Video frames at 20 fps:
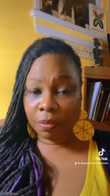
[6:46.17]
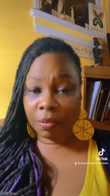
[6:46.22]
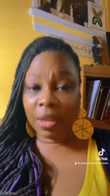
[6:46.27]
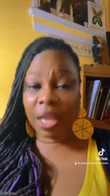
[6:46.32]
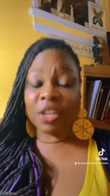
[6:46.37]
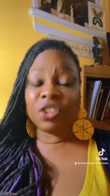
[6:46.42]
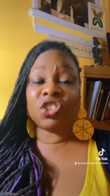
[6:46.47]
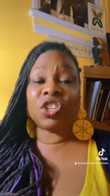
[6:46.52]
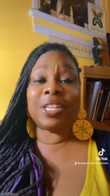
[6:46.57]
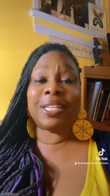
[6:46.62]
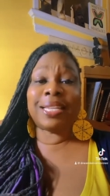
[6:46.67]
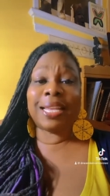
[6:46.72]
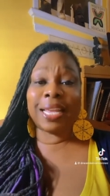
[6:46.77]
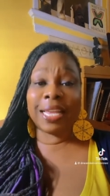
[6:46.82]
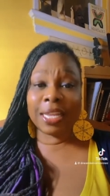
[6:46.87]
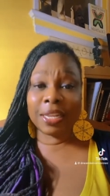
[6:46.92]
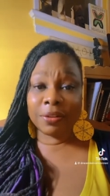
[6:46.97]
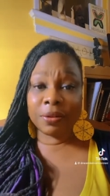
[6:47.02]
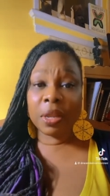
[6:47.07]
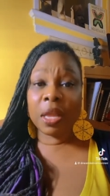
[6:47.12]
She
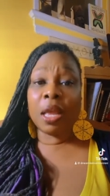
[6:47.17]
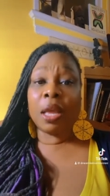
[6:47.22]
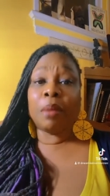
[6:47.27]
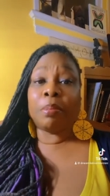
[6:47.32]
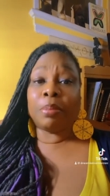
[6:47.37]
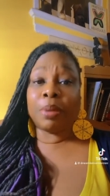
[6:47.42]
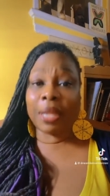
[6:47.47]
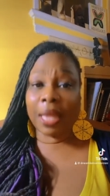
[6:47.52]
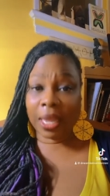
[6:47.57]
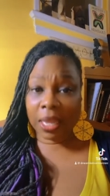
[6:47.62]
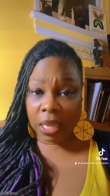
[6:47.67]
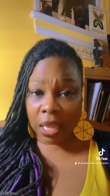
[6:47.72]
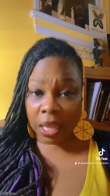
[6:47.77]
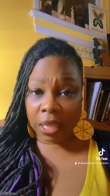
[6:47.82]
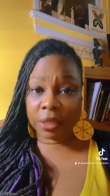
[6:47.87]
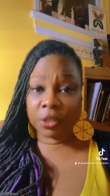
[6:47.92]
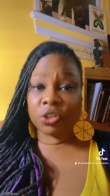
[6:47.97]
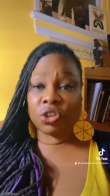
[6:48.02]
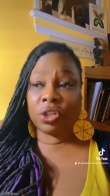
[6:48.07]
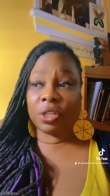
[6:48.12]
did play
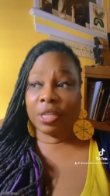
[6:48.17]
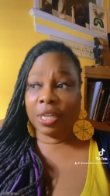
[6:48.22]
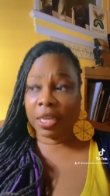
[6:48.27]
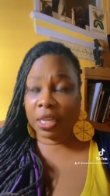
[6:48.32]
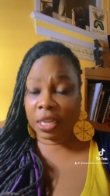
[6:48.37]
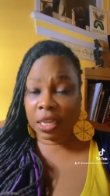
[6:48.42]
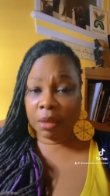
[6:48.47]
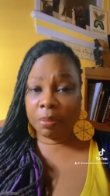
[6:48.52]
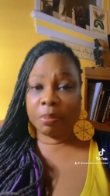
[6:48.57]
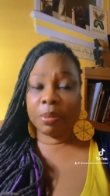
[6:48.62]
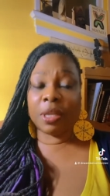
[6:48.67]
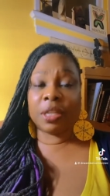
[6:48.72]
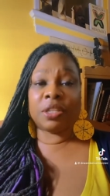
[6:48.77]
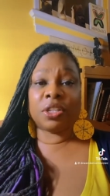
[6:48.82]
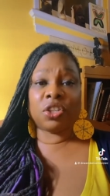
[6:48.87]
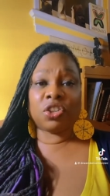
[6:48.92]
us. She did get busy.